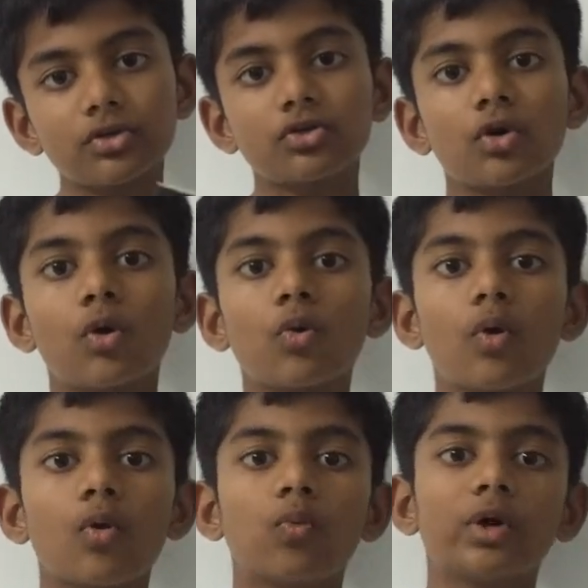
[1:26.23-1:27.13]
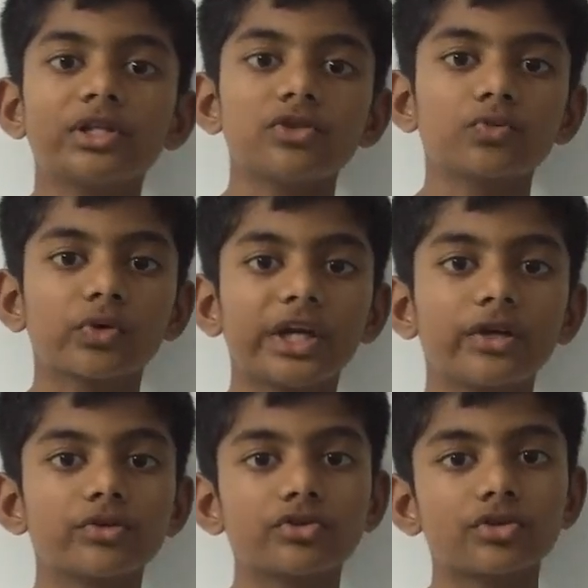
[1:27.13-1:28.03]
So once
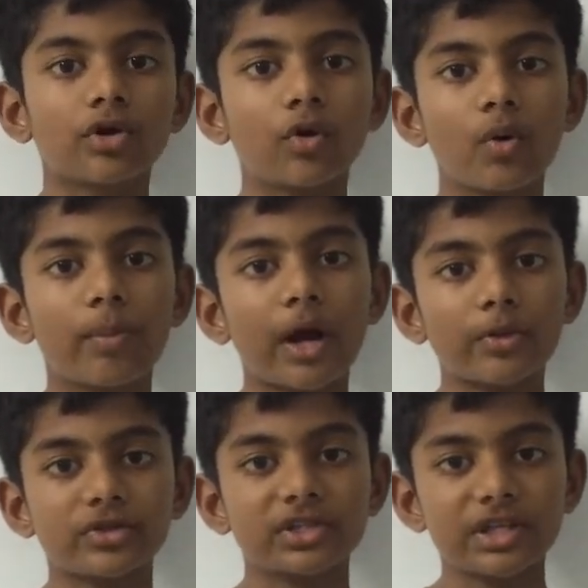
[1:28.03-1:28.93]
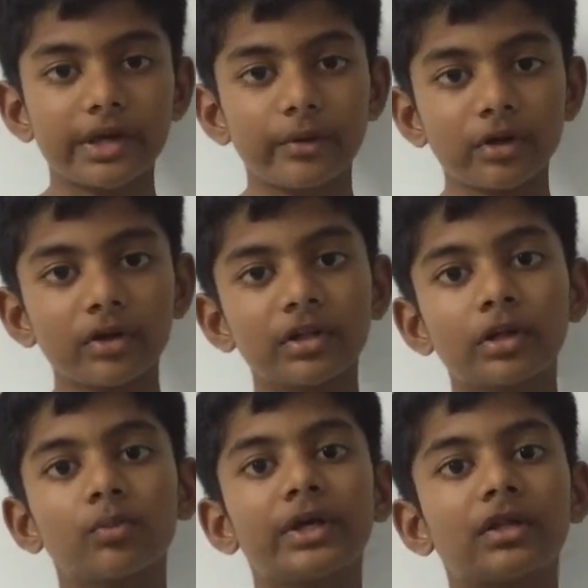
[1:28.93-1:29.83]
readers know about the secret,
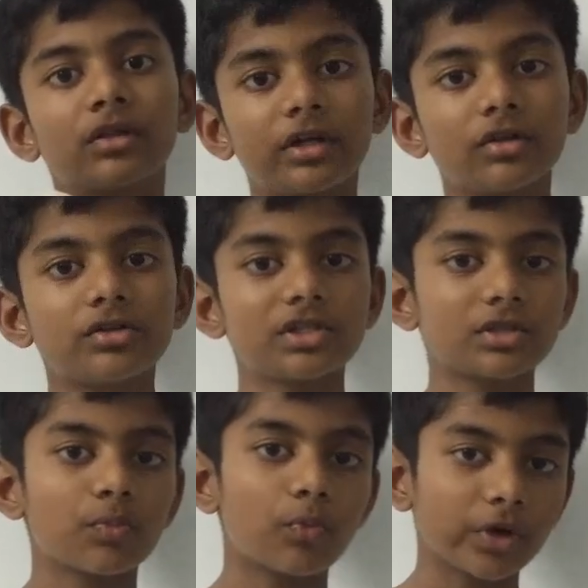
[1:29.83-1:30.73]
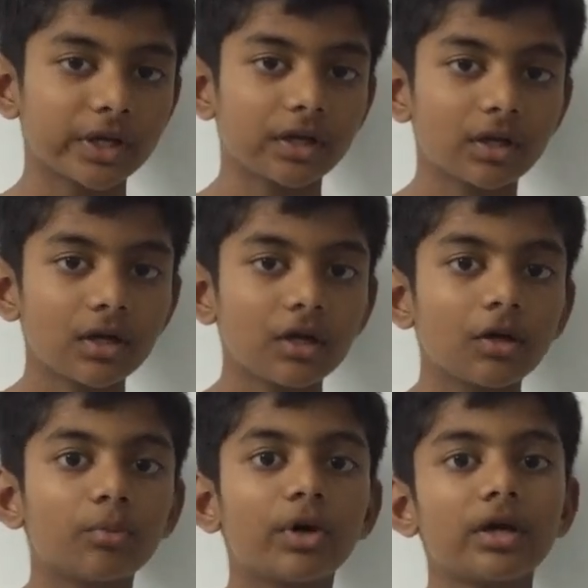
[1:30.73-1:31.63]
they'll be a little disappointed,
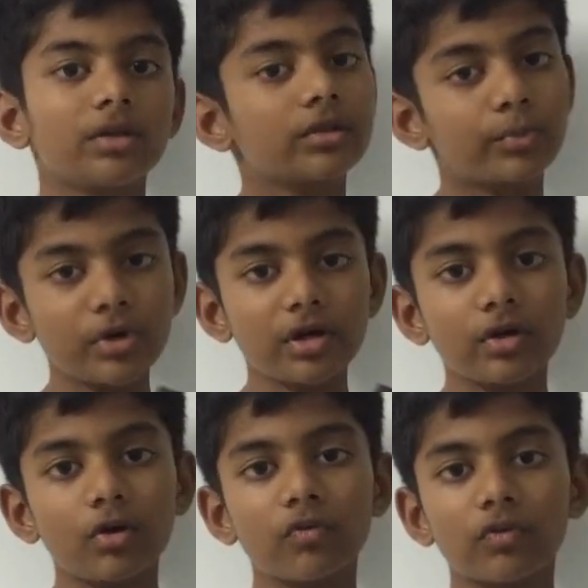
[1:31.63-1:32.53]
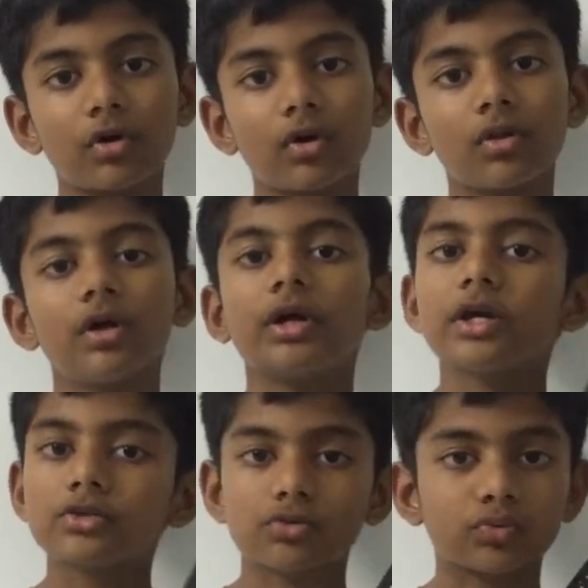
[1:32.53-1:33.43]
but the book overall
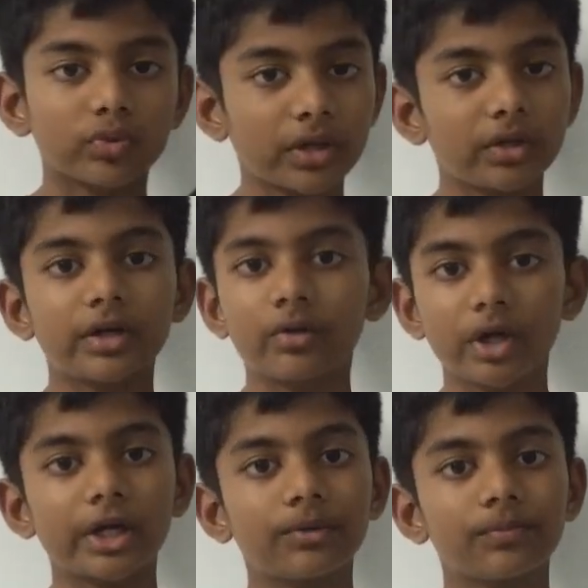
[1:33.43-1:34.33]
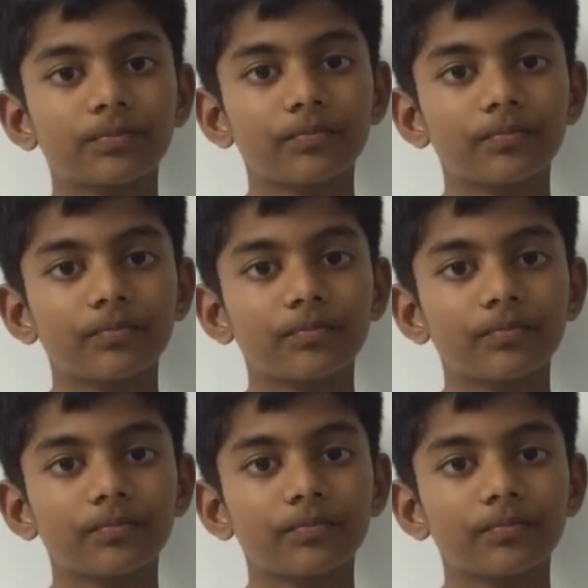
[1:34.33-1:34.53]
is really great.